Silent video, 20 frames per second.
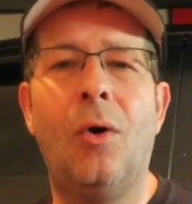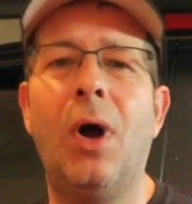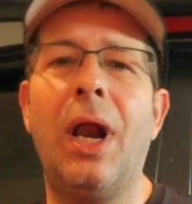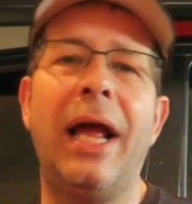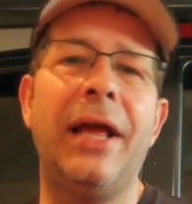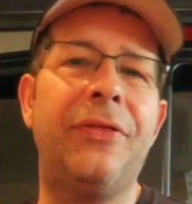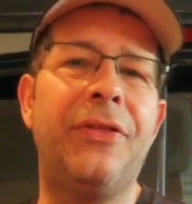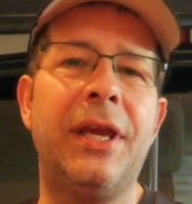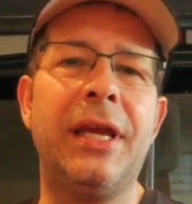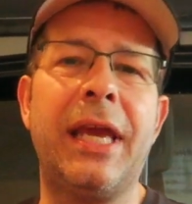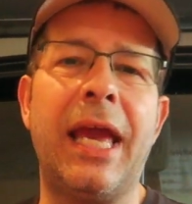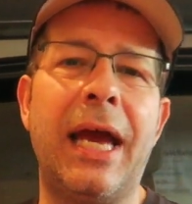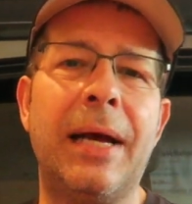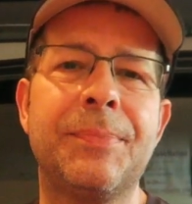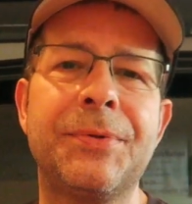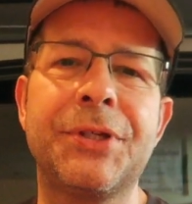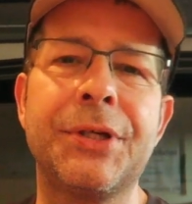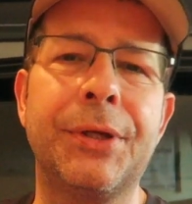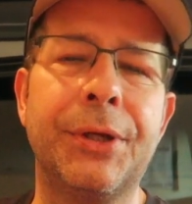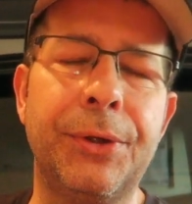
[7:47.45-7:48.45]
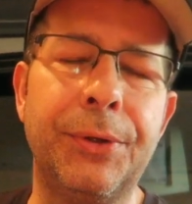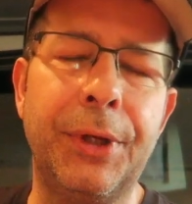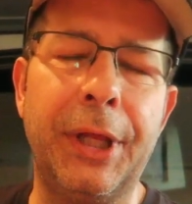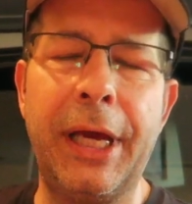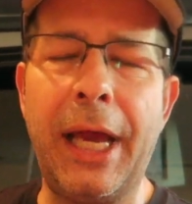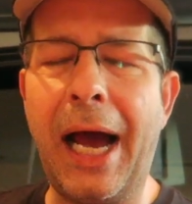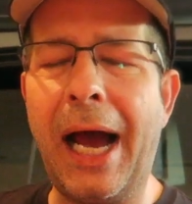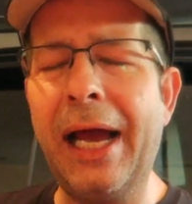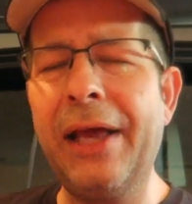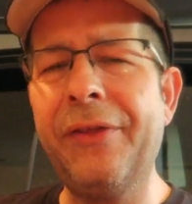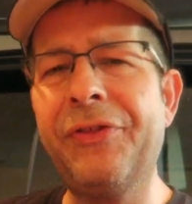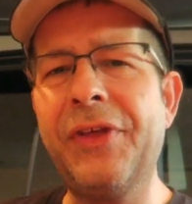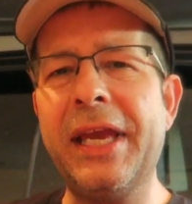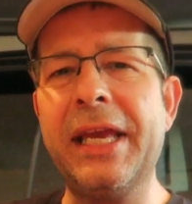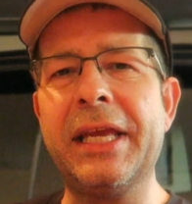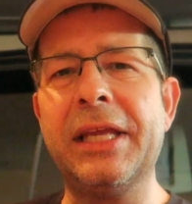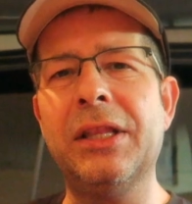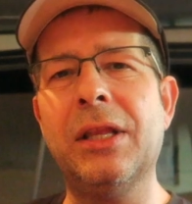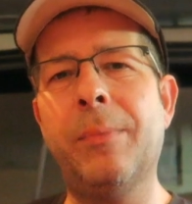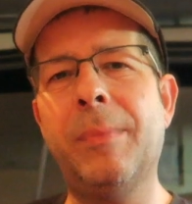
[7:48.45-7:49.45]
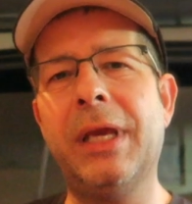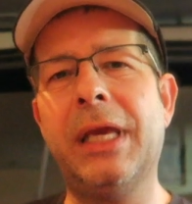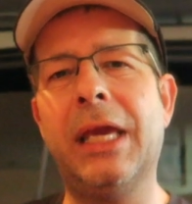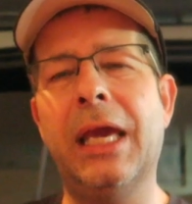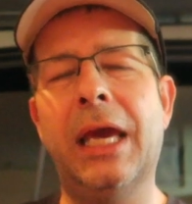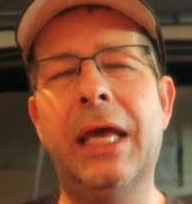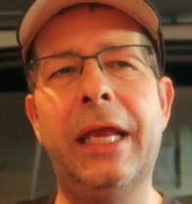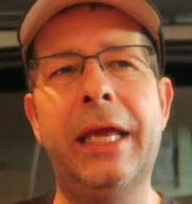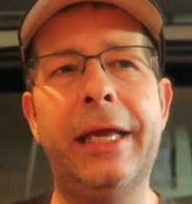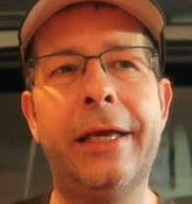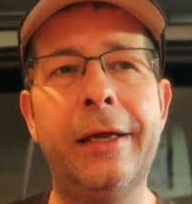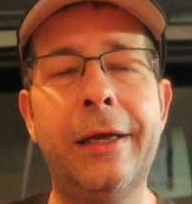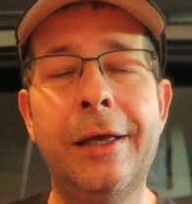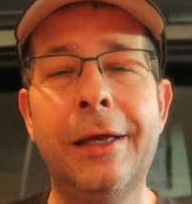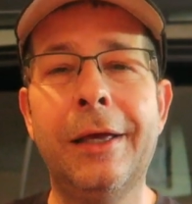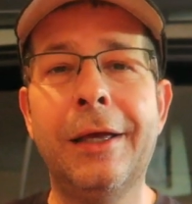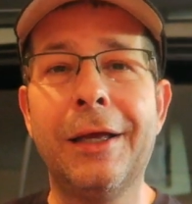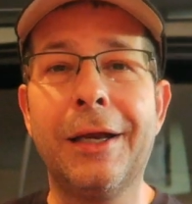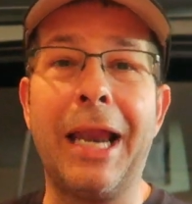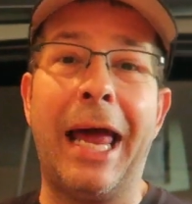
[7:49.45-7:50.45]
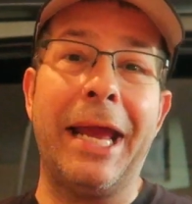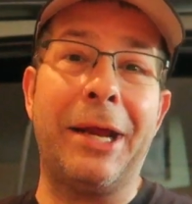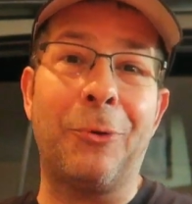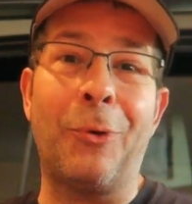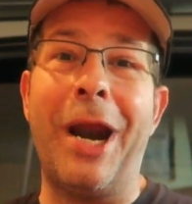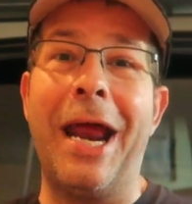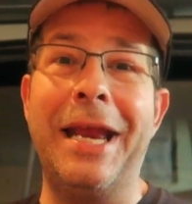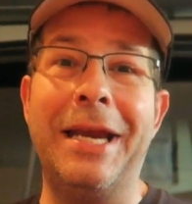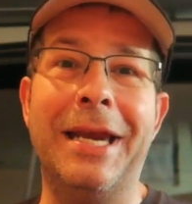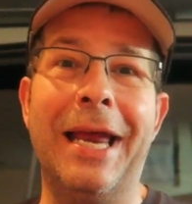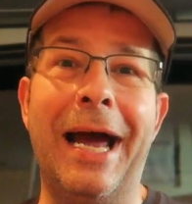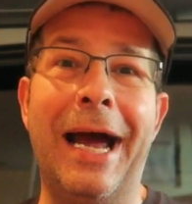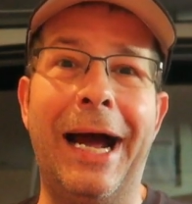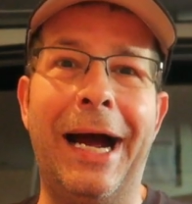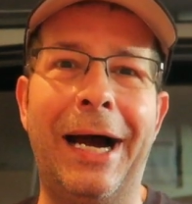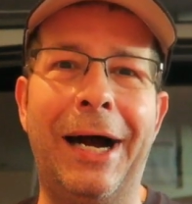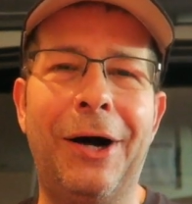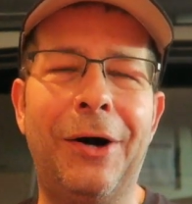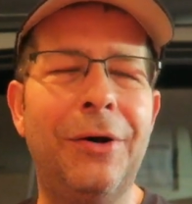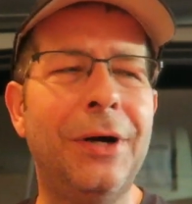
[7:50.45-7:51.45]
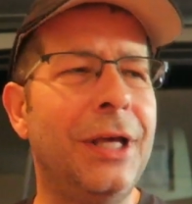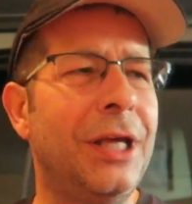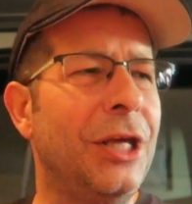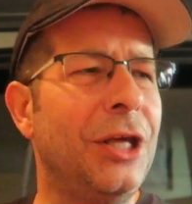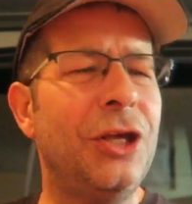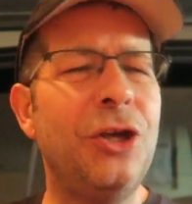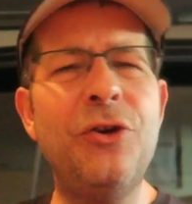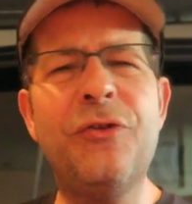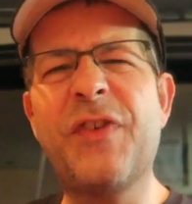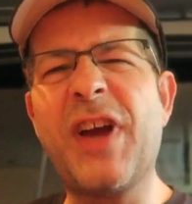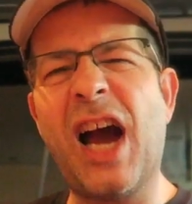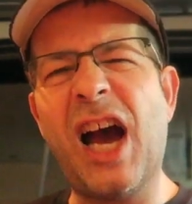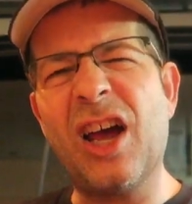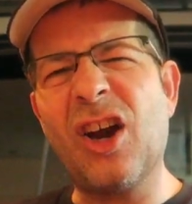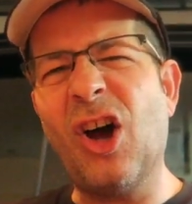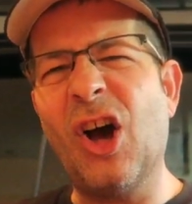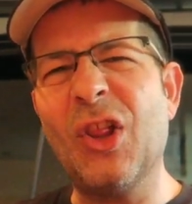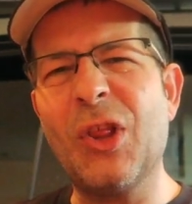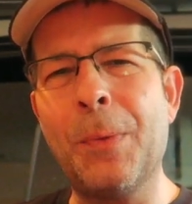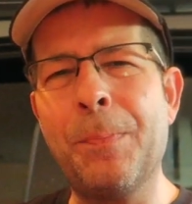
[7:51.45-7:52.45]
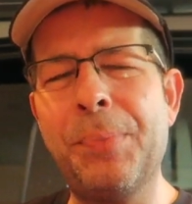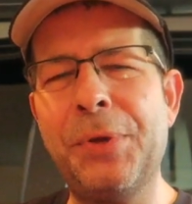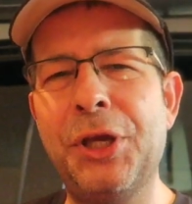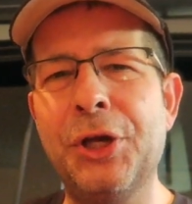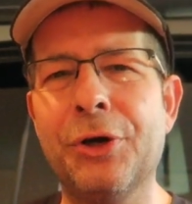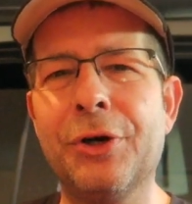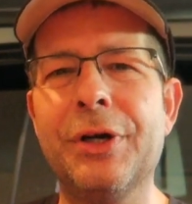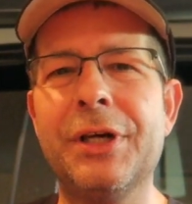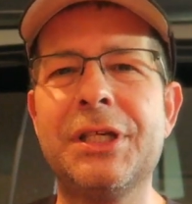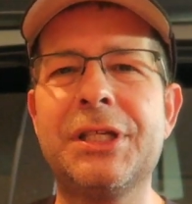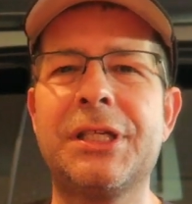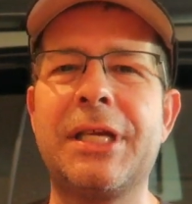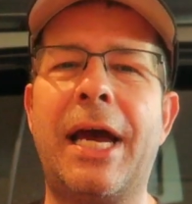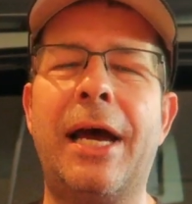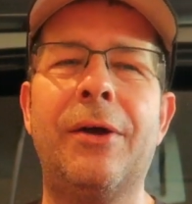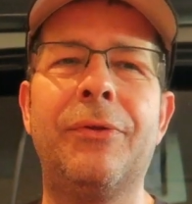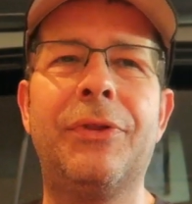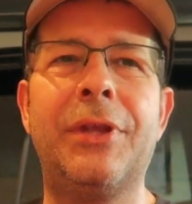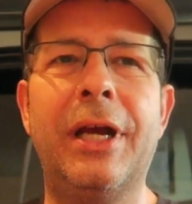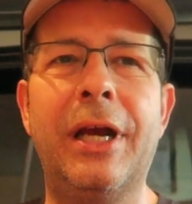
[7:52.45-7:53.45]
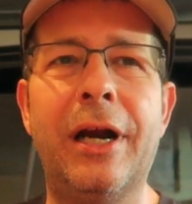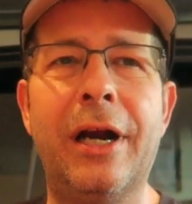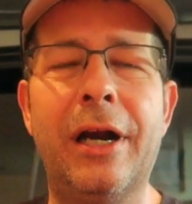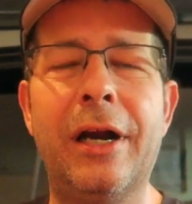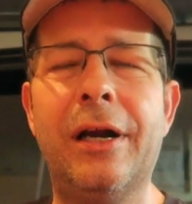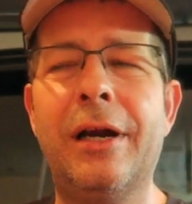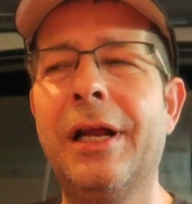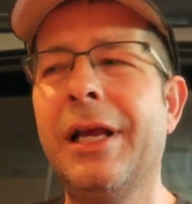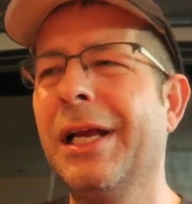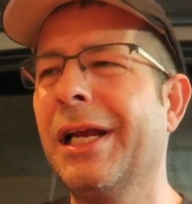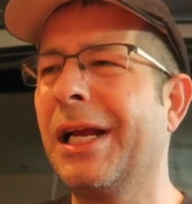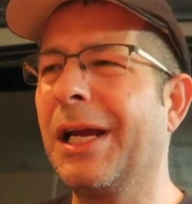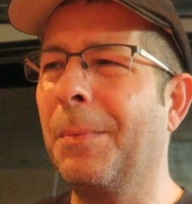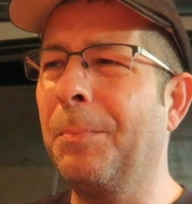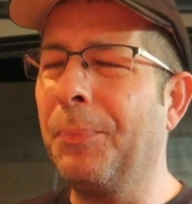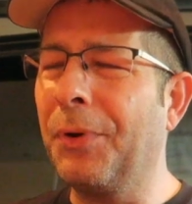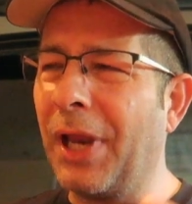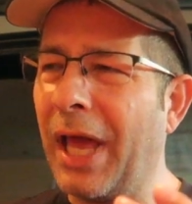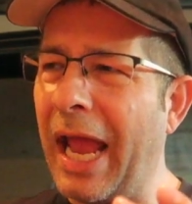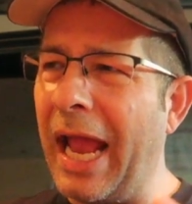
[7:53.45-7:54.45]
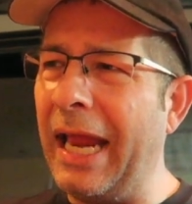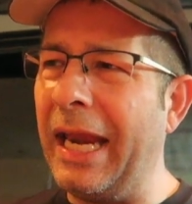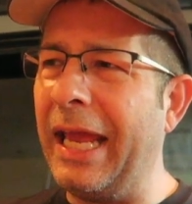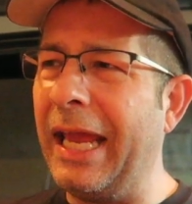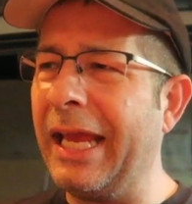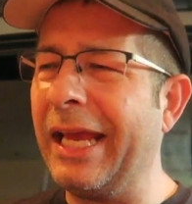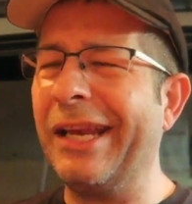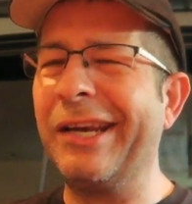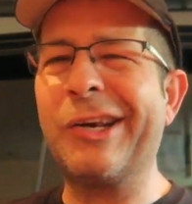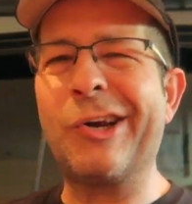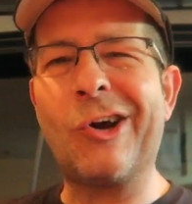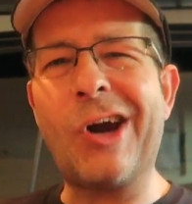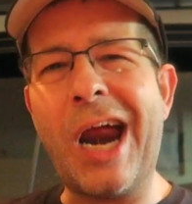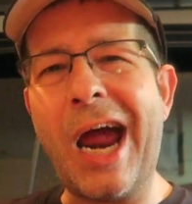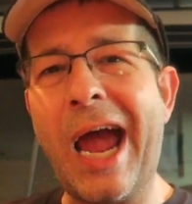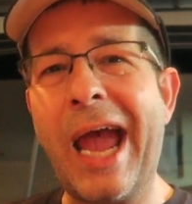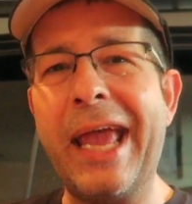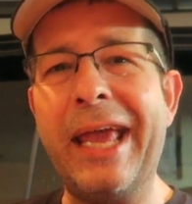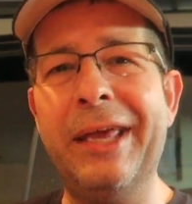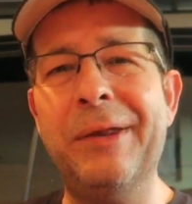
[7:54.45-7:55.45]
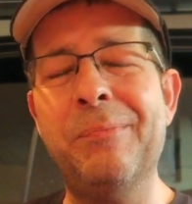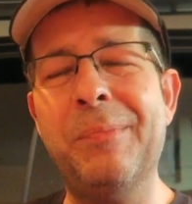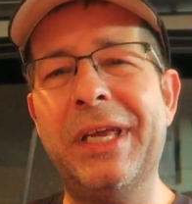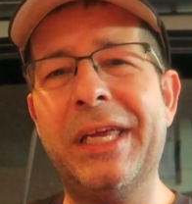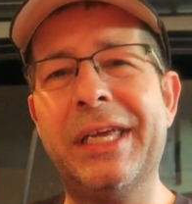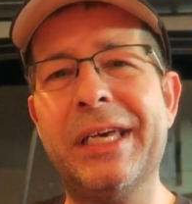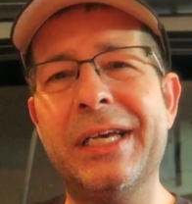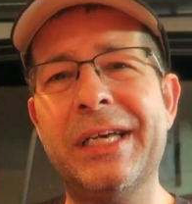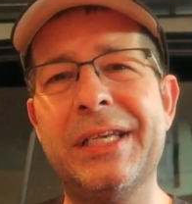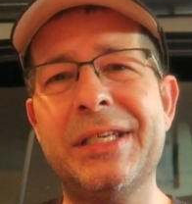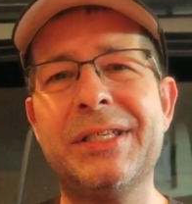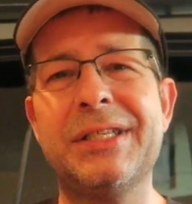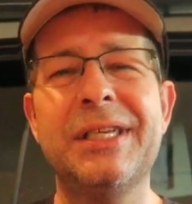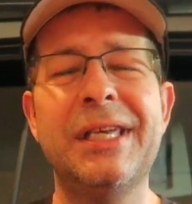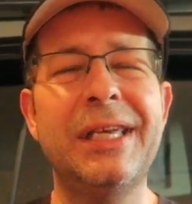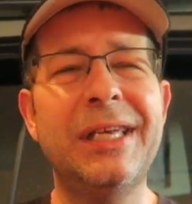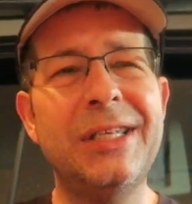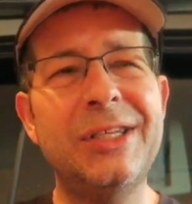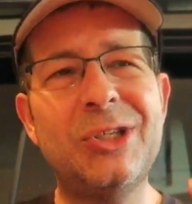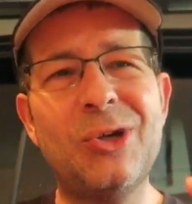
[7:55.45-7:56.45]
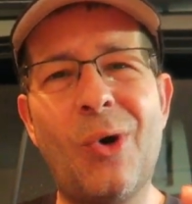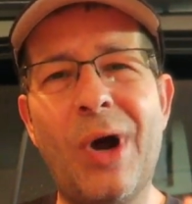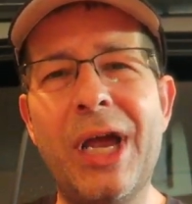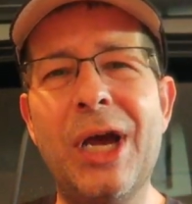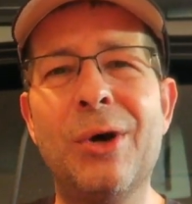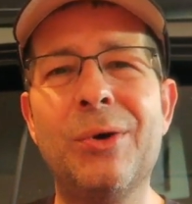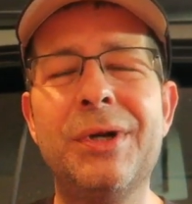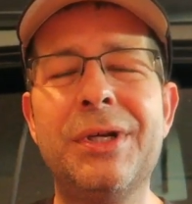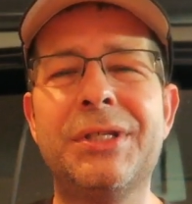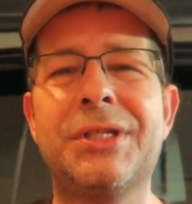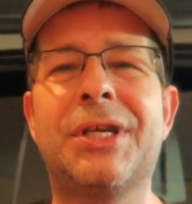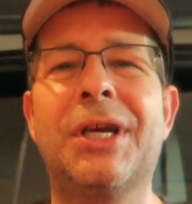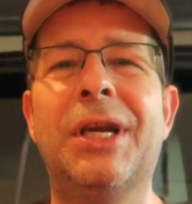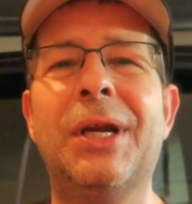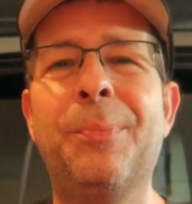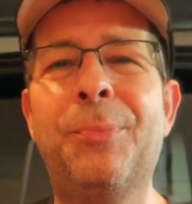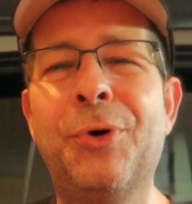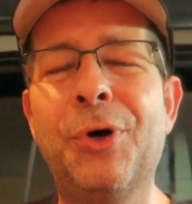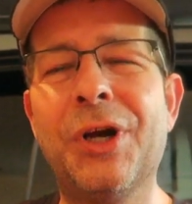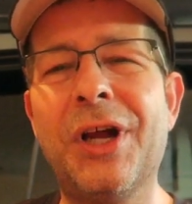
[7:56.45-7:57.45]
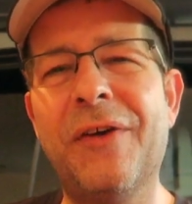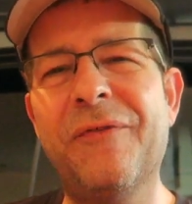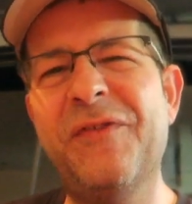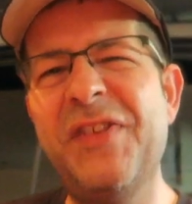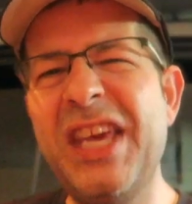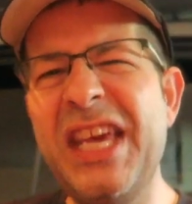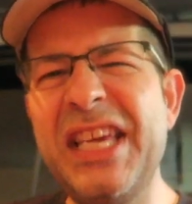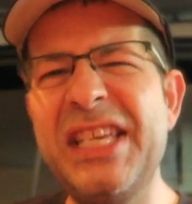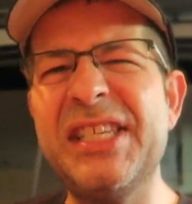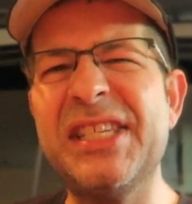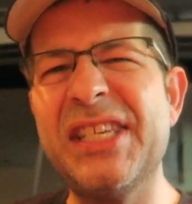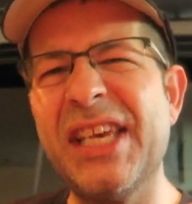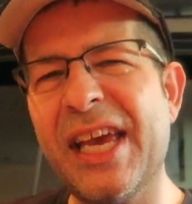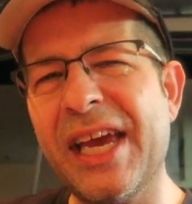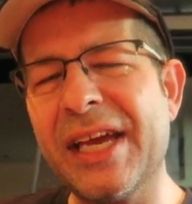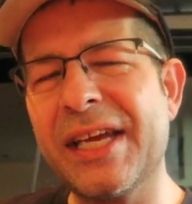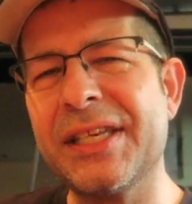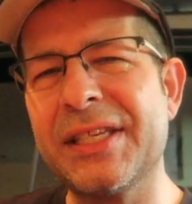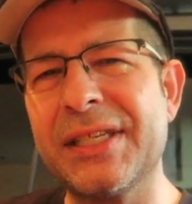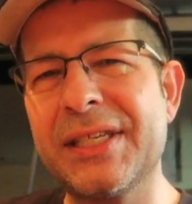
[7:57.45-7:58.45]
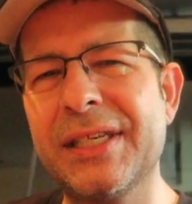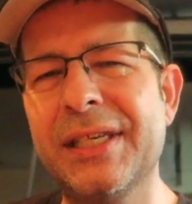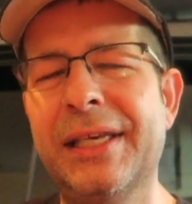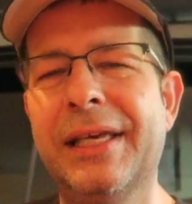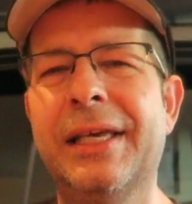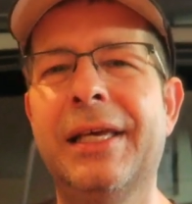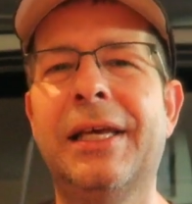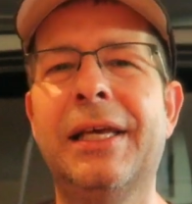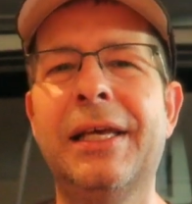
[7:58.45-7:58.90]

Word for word: Well, I think absolutely. I think in the beginning, like right now, you've got all the purists out there complaining and crying because Toyota's going to put a V6